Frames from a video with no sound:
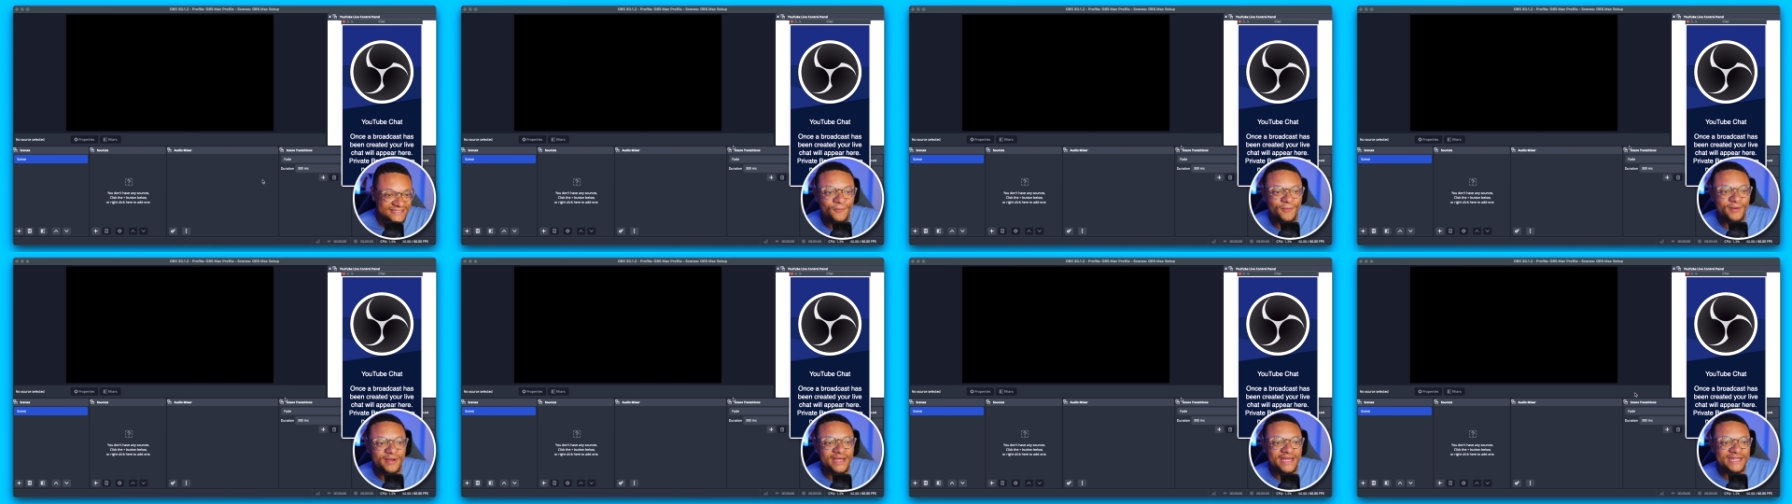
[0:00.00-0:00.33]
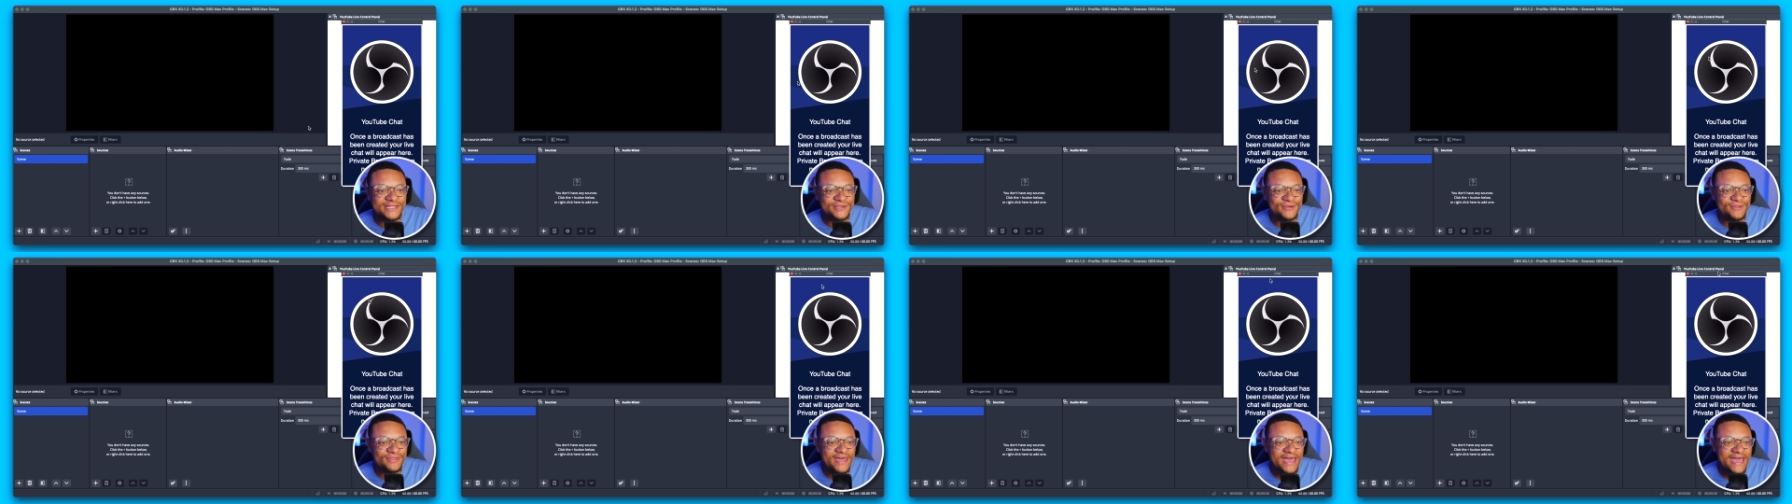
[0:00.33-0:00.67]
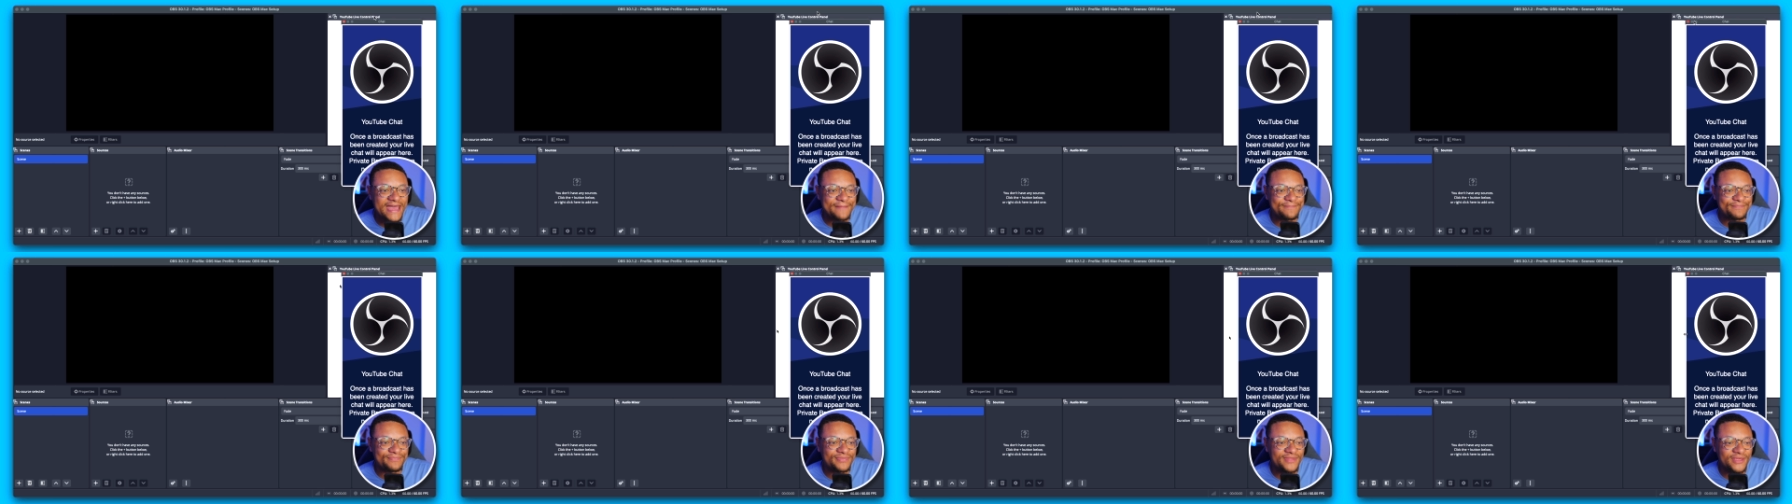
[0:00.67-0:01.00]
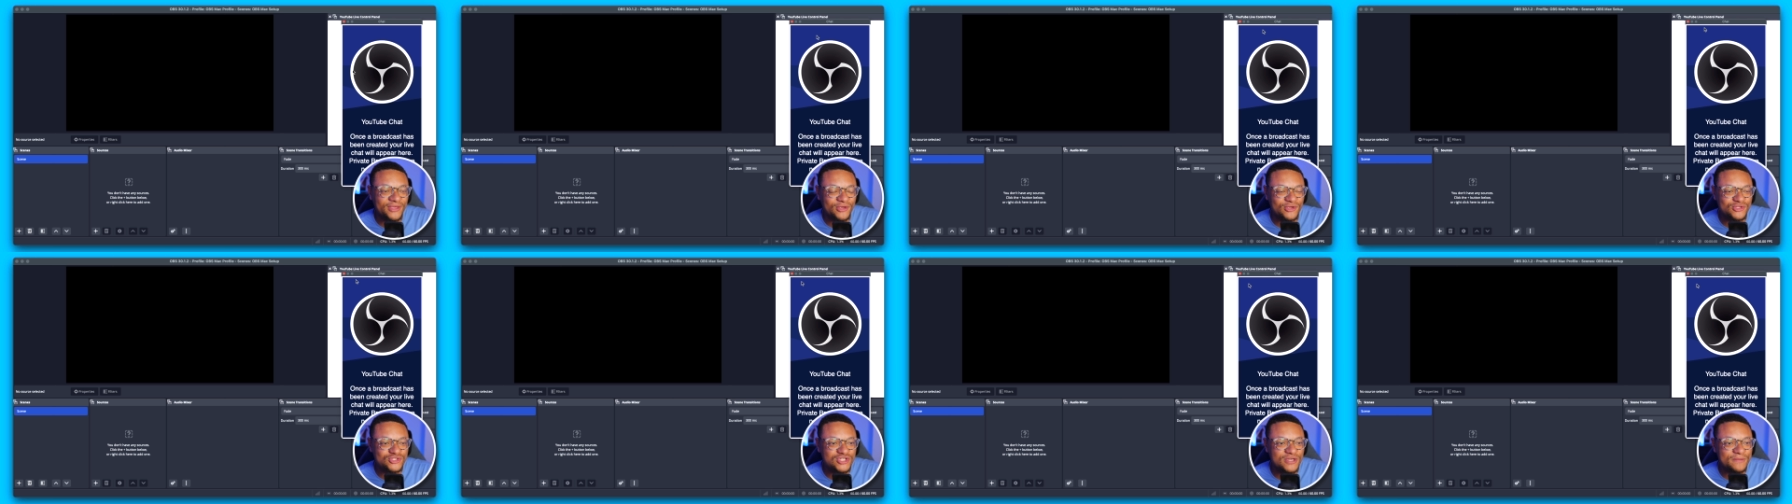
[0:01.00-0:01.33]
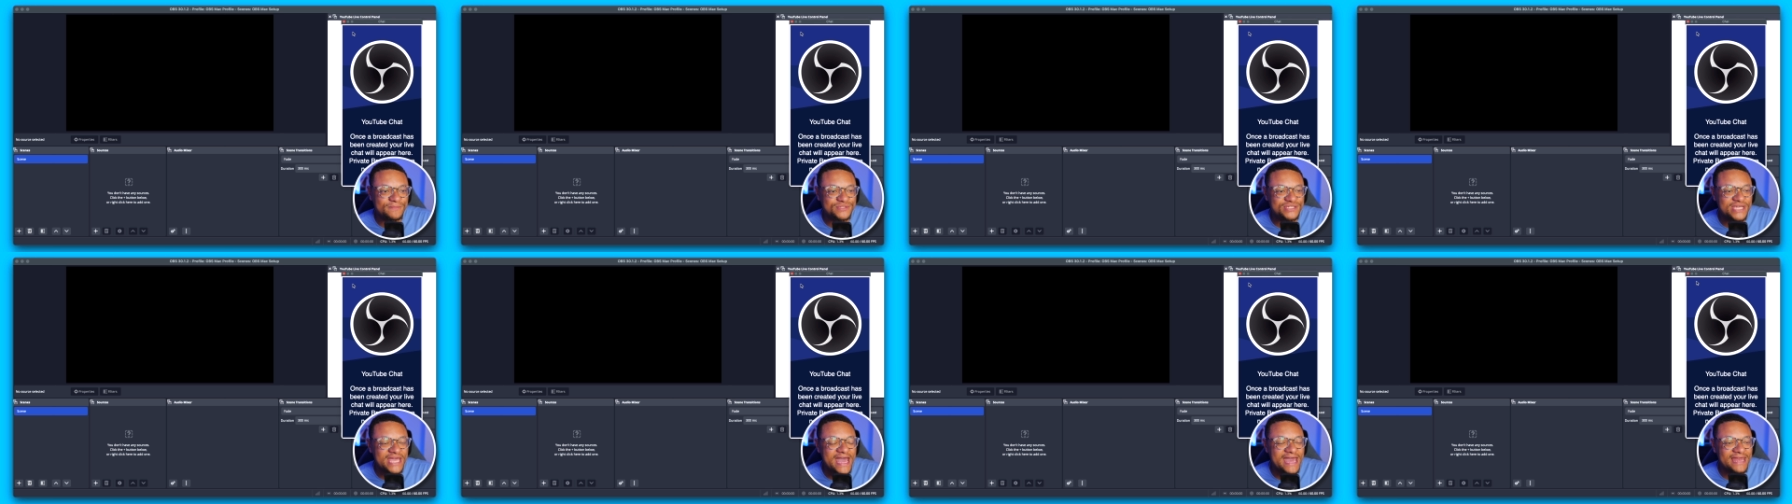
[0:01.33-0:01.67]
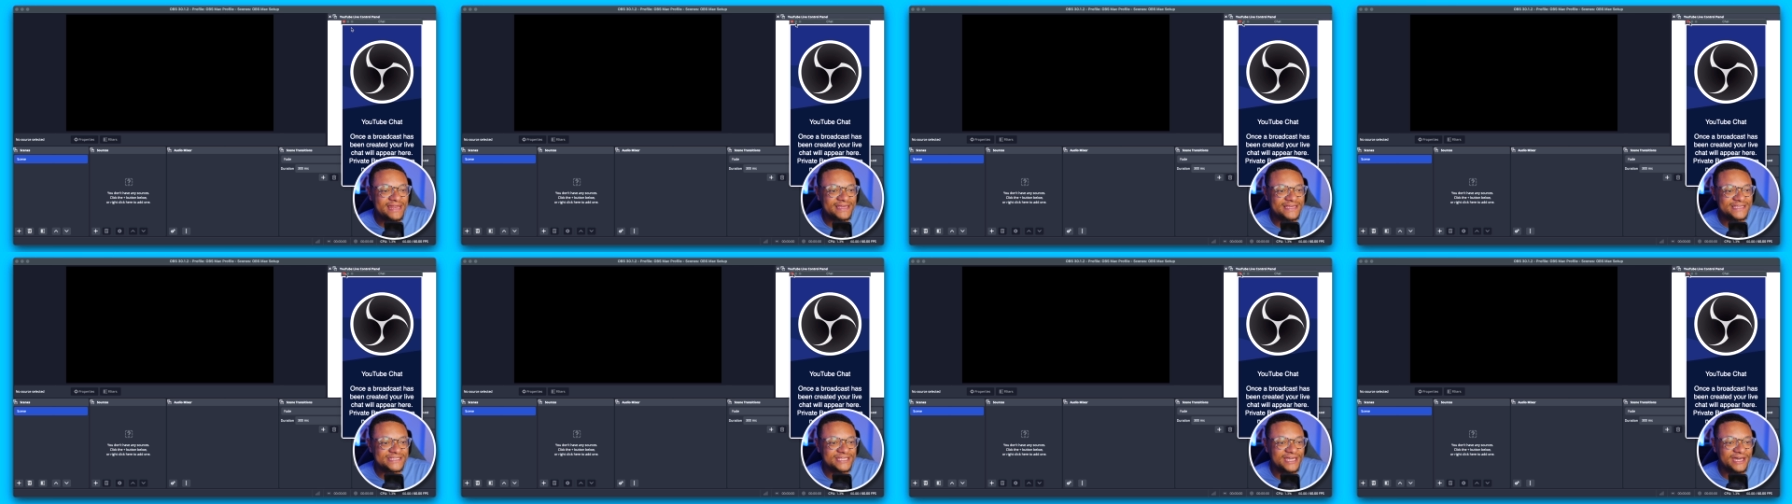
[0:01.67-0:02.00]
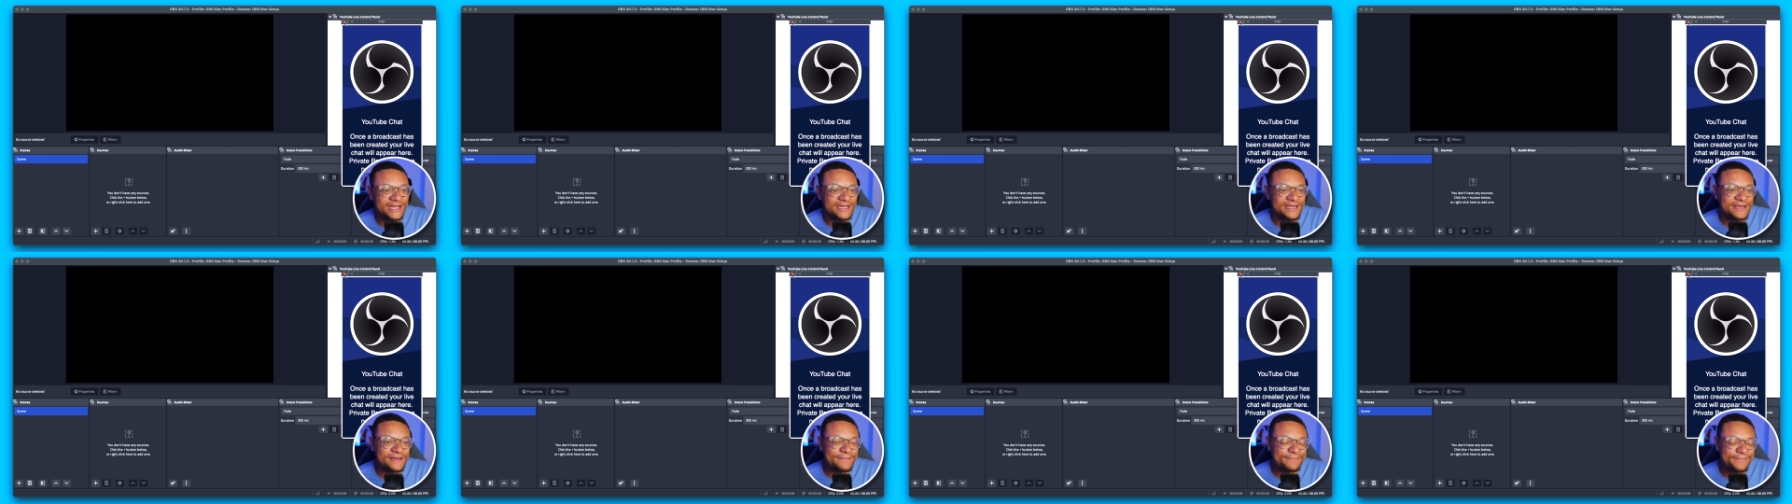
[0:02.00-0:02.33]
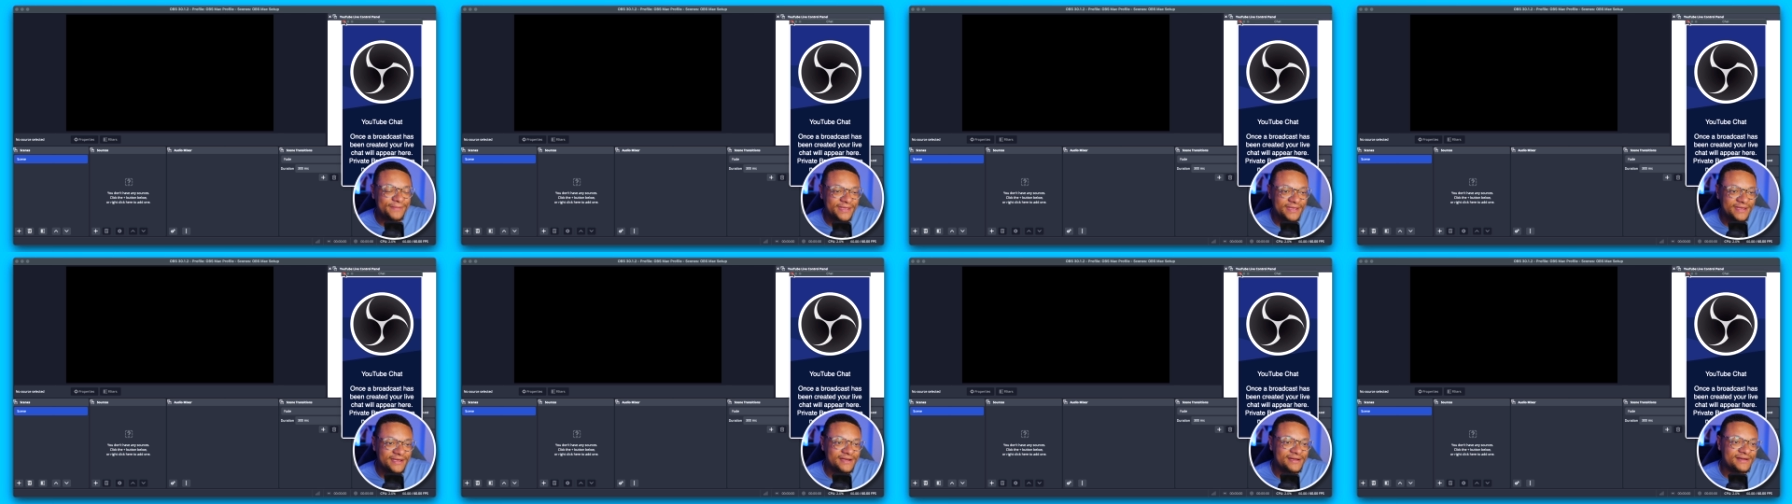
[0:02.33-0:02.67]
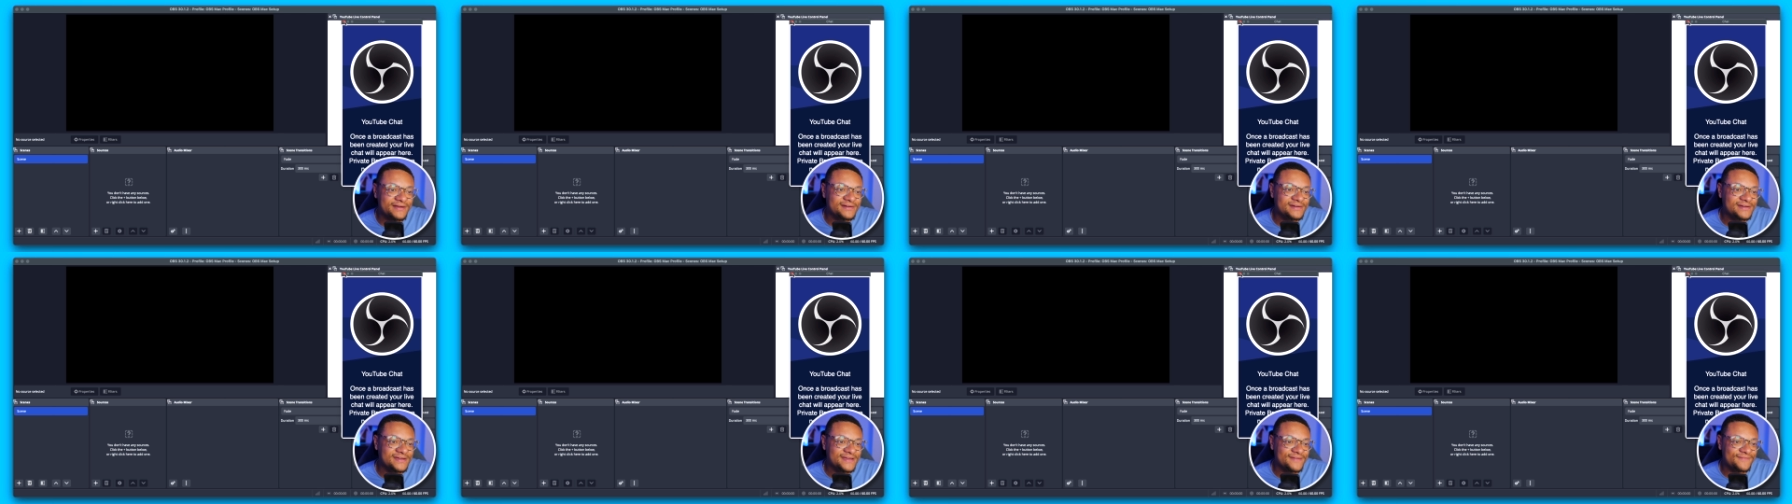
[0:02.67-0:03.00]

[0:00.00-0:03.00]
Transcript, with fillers: When I do that, the YouTube chat is gonna appear.